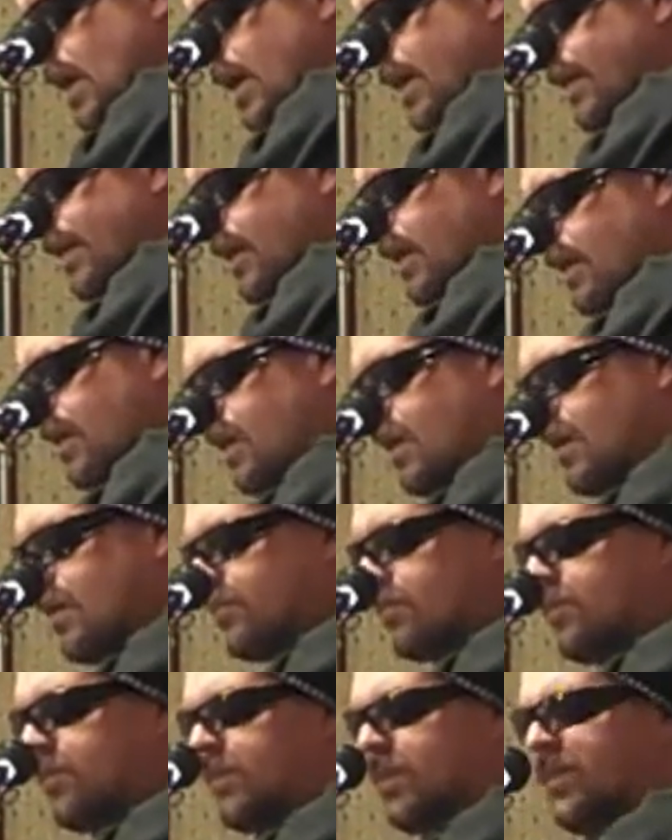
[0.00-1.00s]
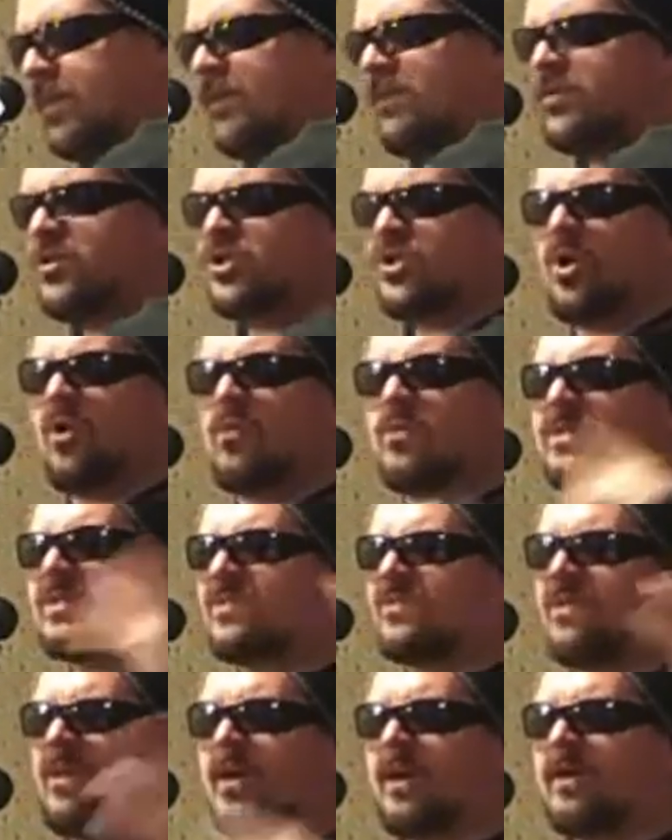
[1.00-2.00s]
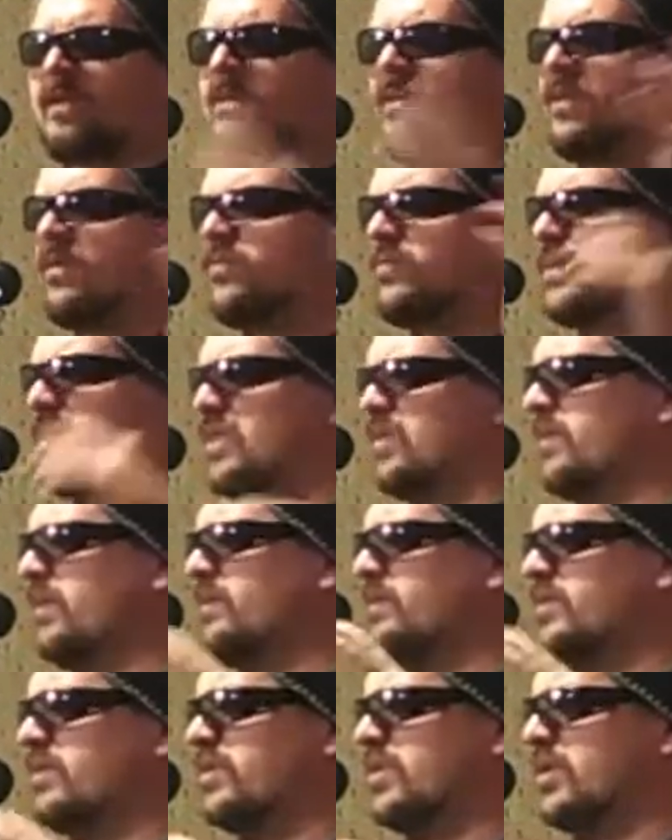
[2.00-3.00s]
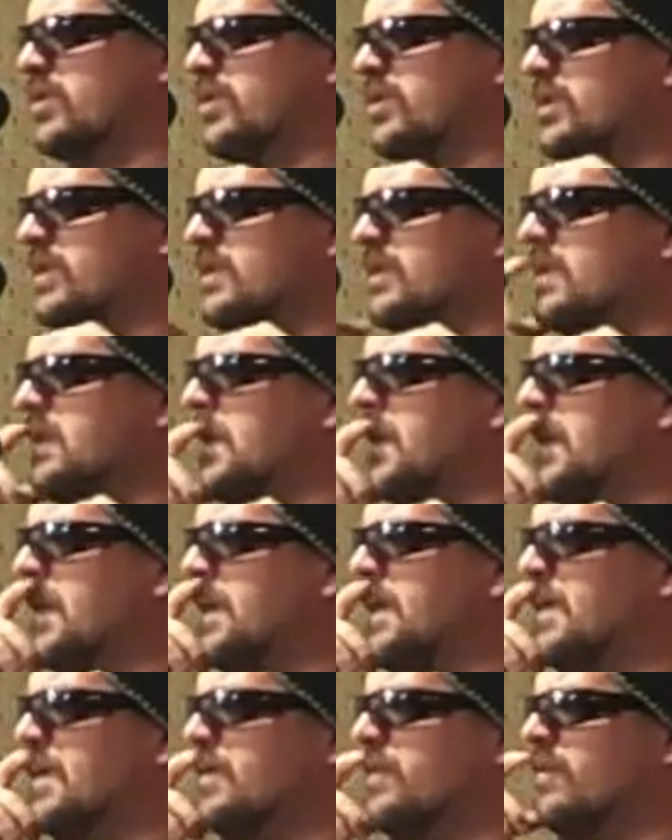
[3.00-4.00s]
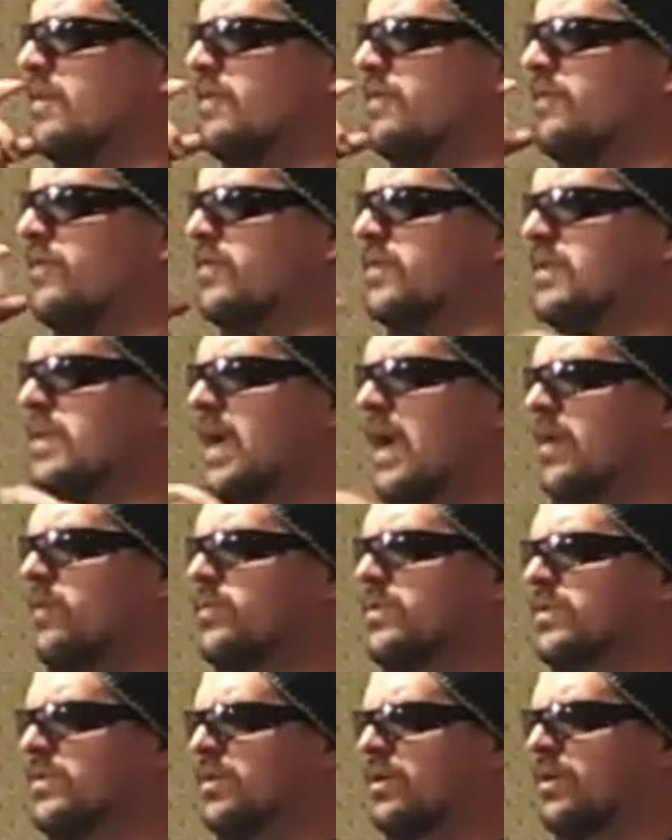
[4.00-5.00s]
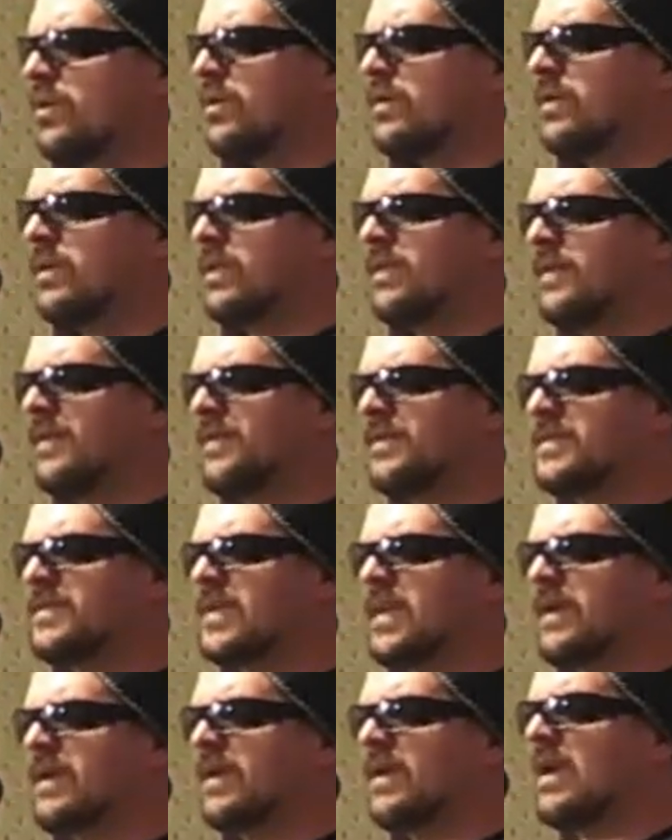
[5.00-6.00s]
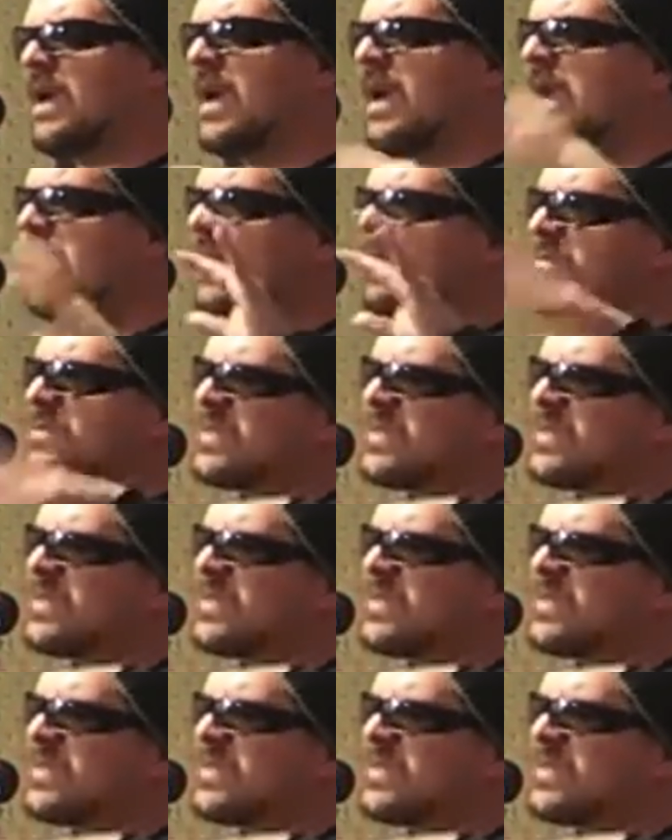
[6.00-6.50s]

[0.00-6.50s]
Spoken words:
And then the show was fine. There was 3 musicians. The first guy was good, and then the second guy kind